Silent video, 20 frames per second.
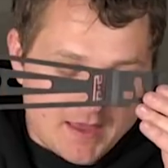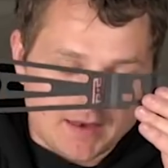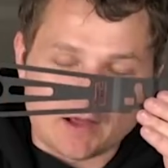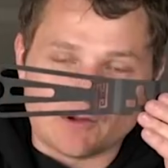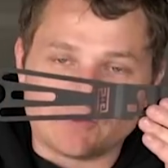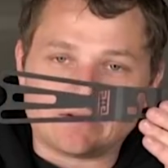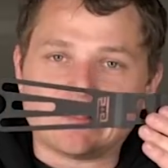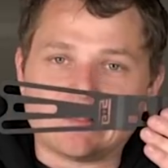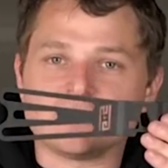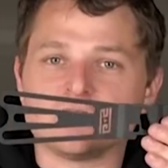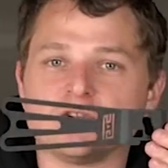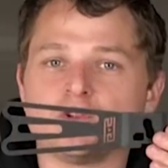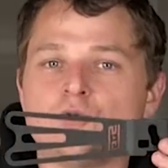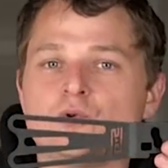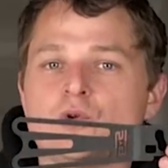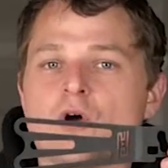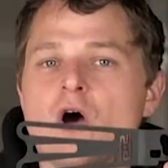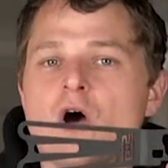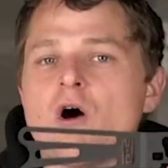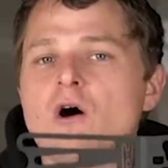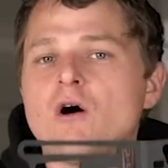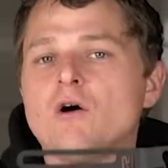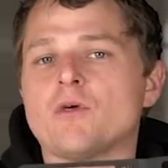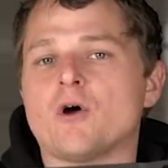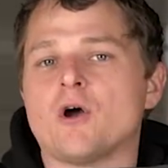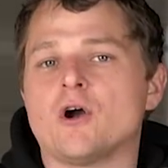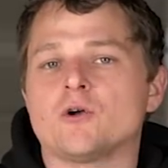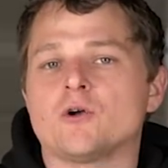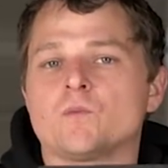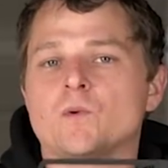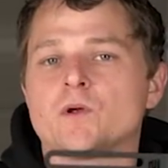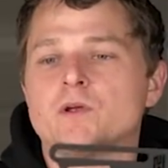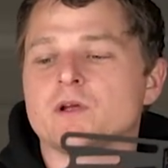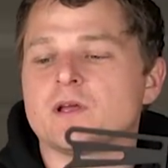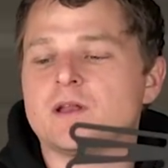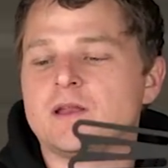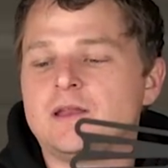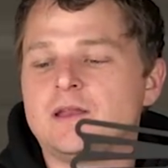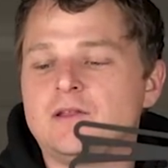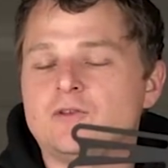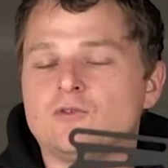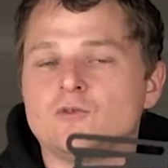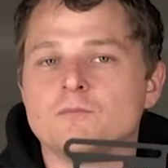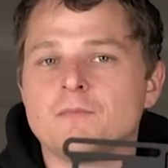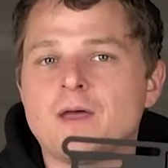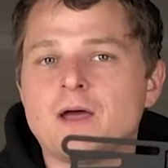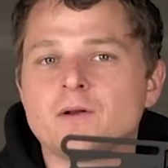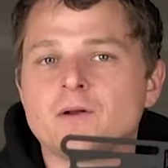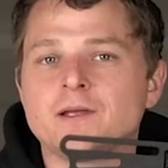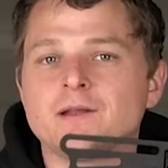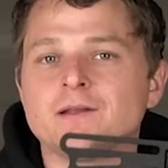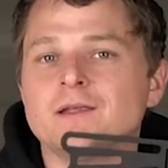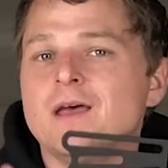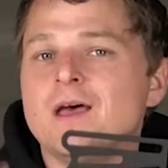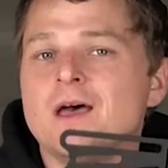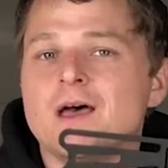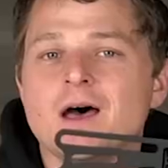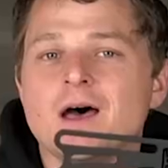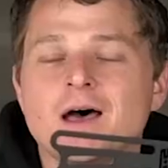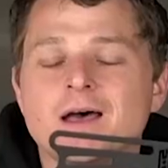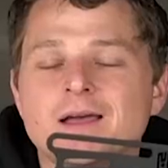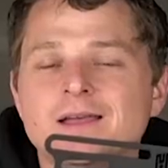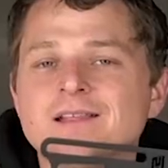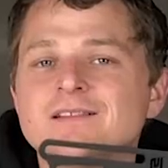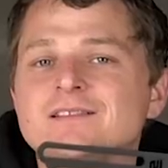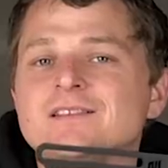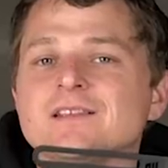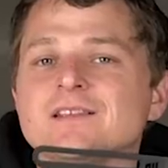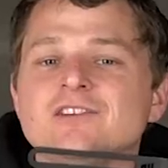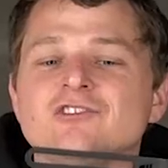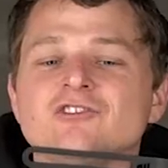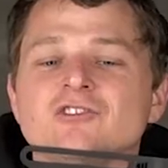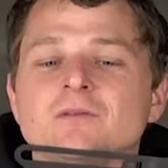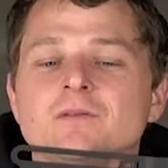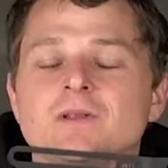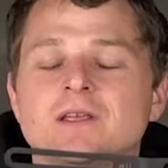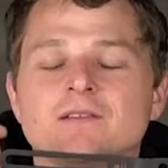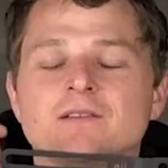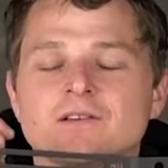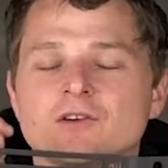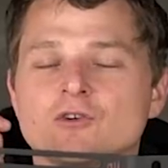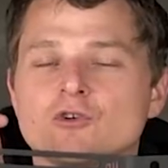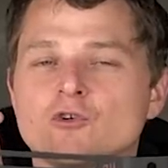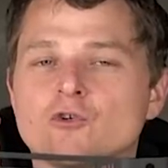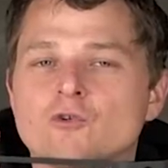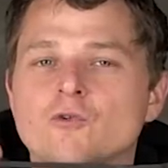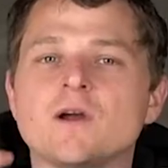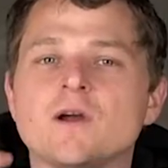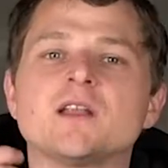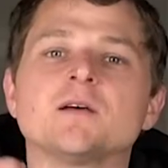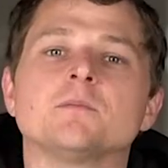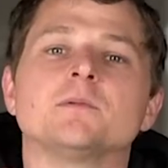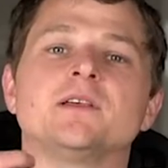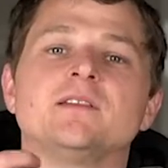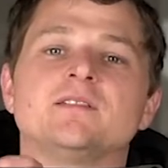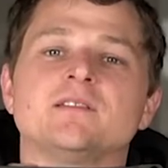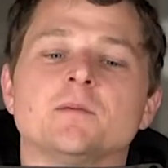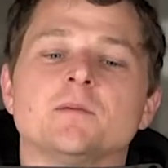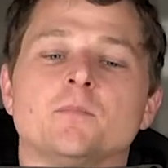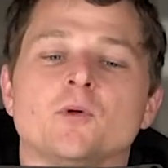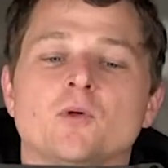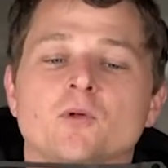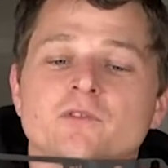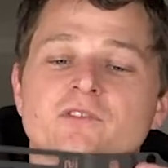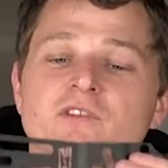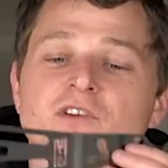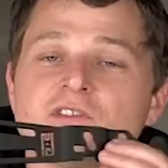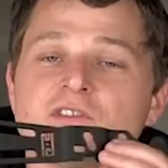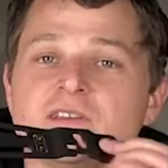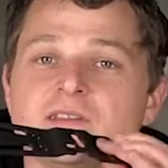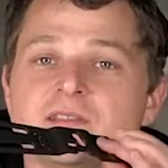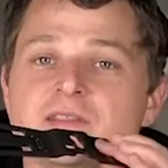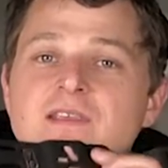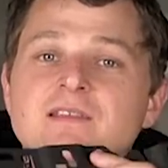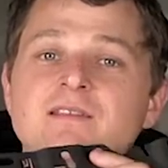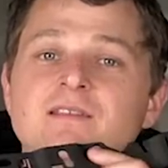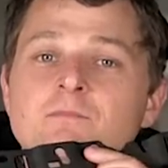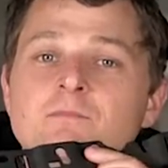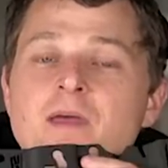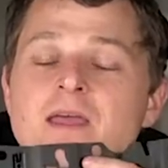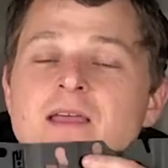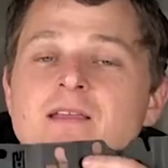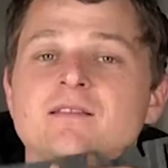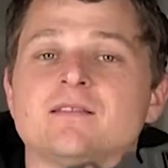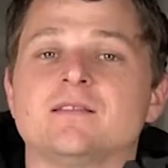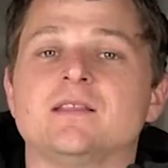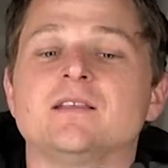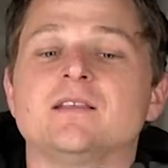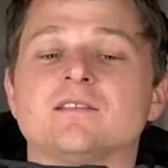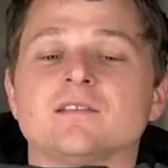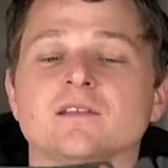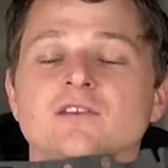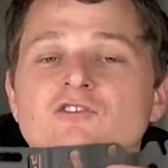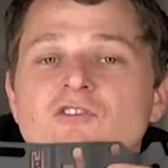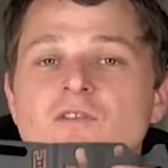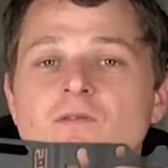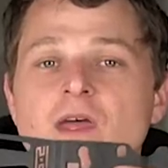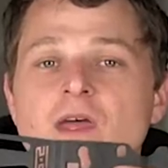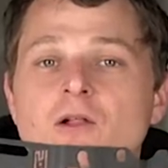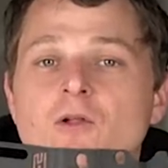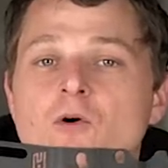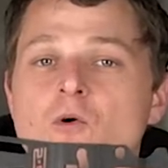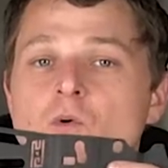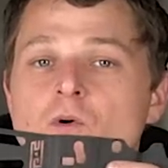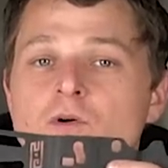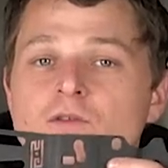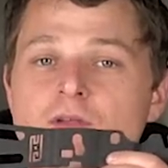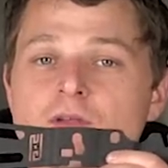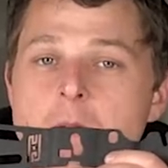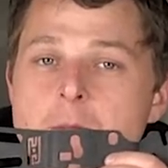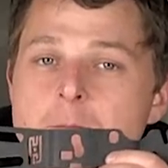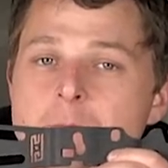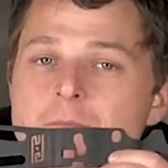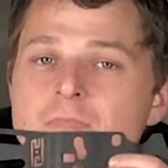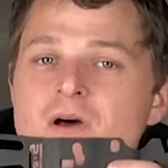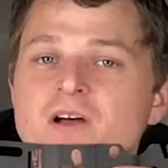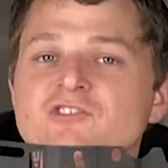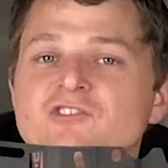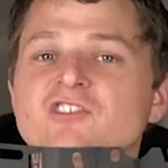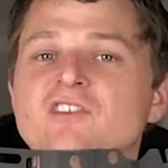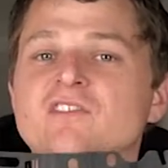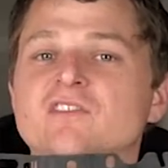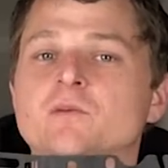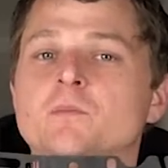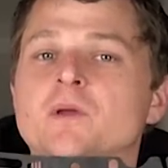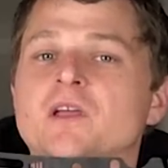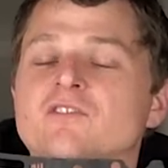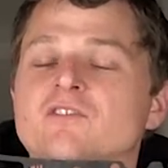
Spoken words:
Now, it does include all the hardware you're gonna need to mount it. Installation is incredibly simple. Seriously, this makes the installation of the Hella horns much easier